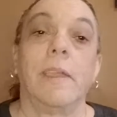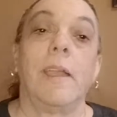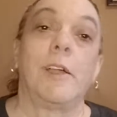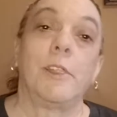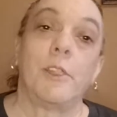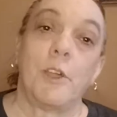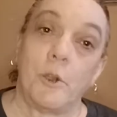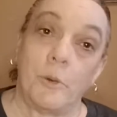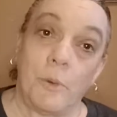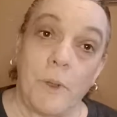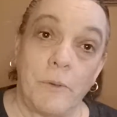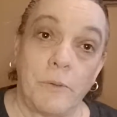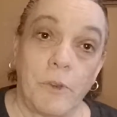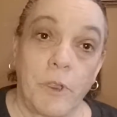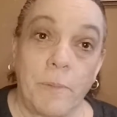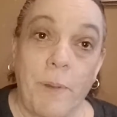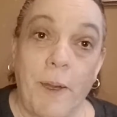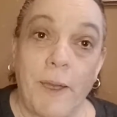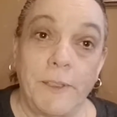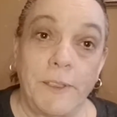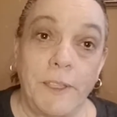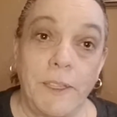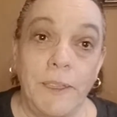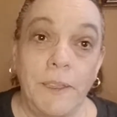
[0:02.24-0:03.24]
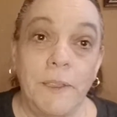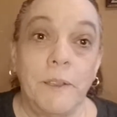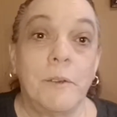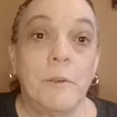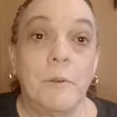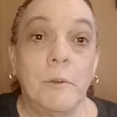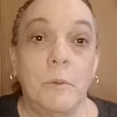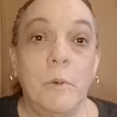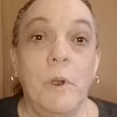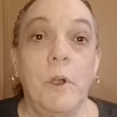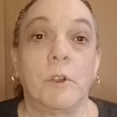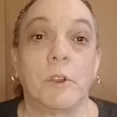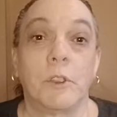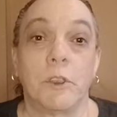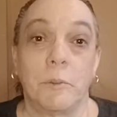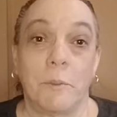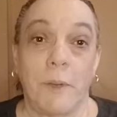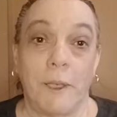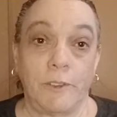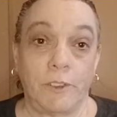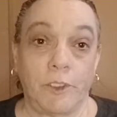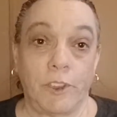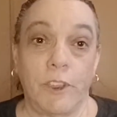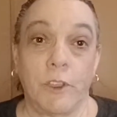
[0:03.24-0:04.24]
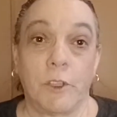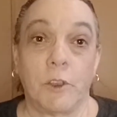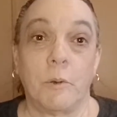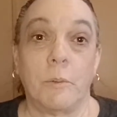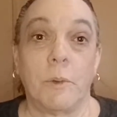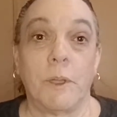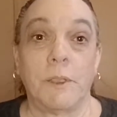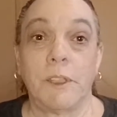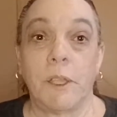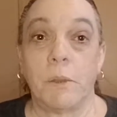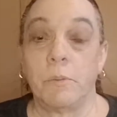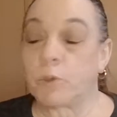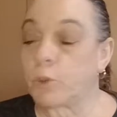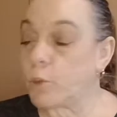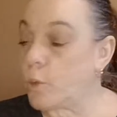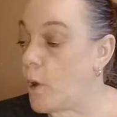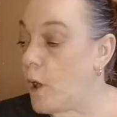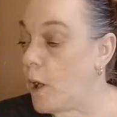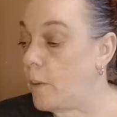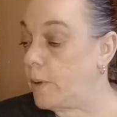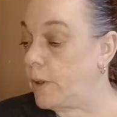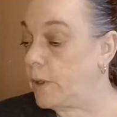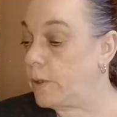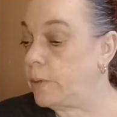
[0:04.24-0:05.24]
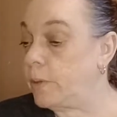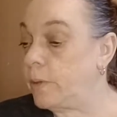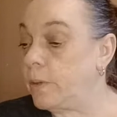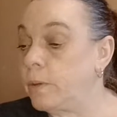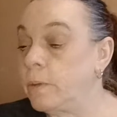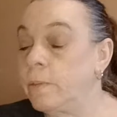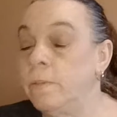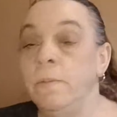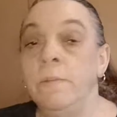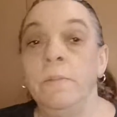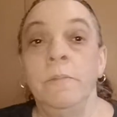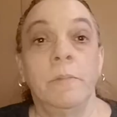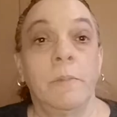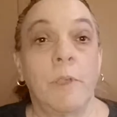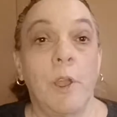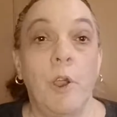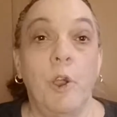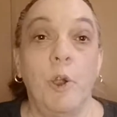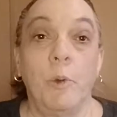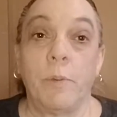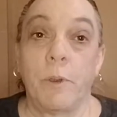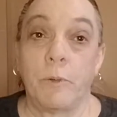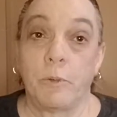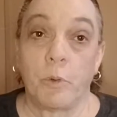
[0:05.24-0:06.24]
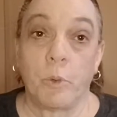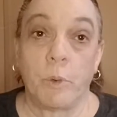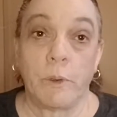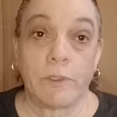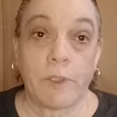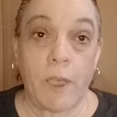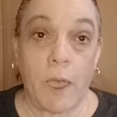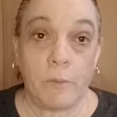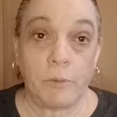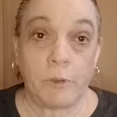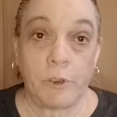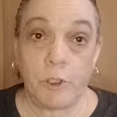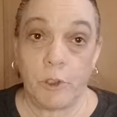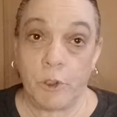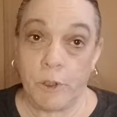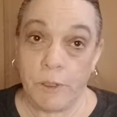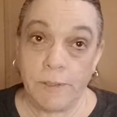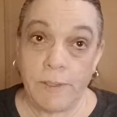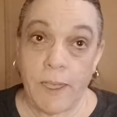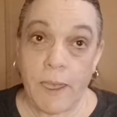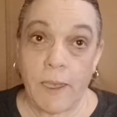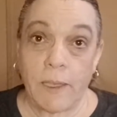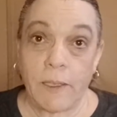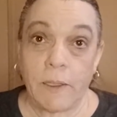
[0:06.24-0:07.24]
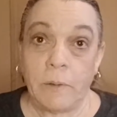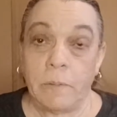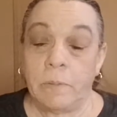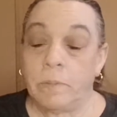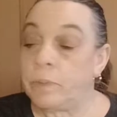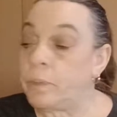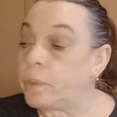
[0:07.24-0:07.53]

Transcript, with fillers: Hello everybody. Welcome to my channel. My name's Robin. I hope everyone's having a good day.